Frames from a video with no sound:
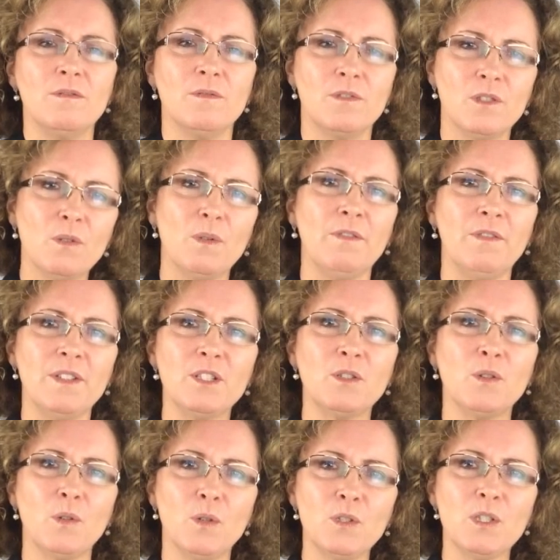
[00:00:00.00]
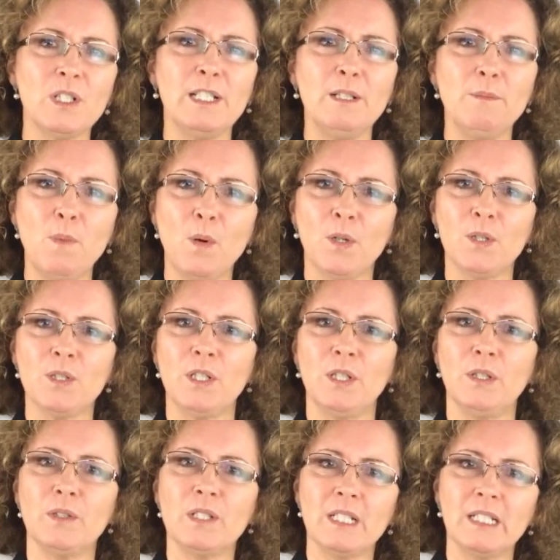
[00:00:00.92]
So if it's crucially important
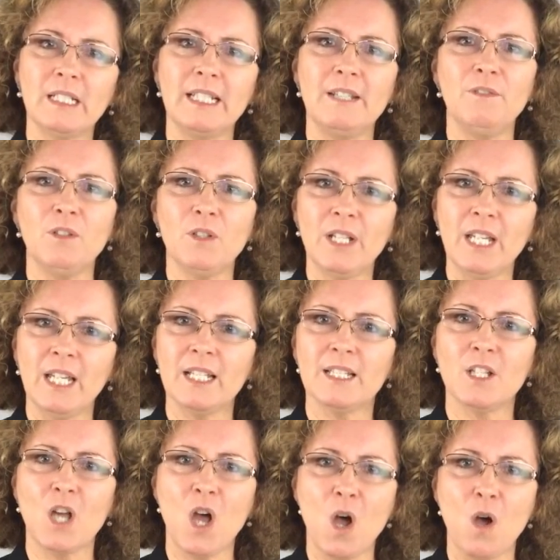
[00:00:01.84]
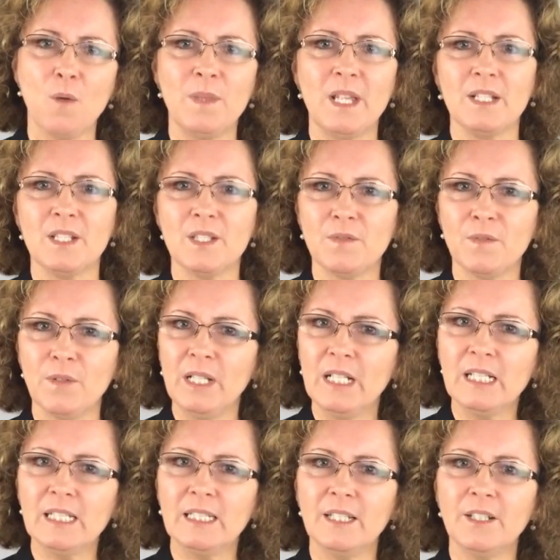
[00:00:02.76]
to you to leave your kids a home that is
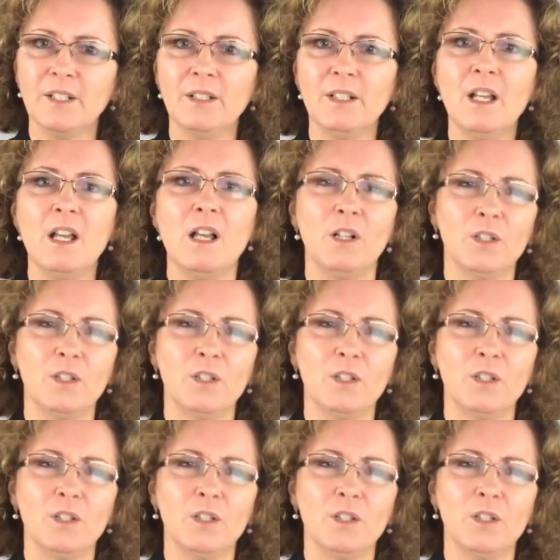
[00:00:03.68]
free and clear,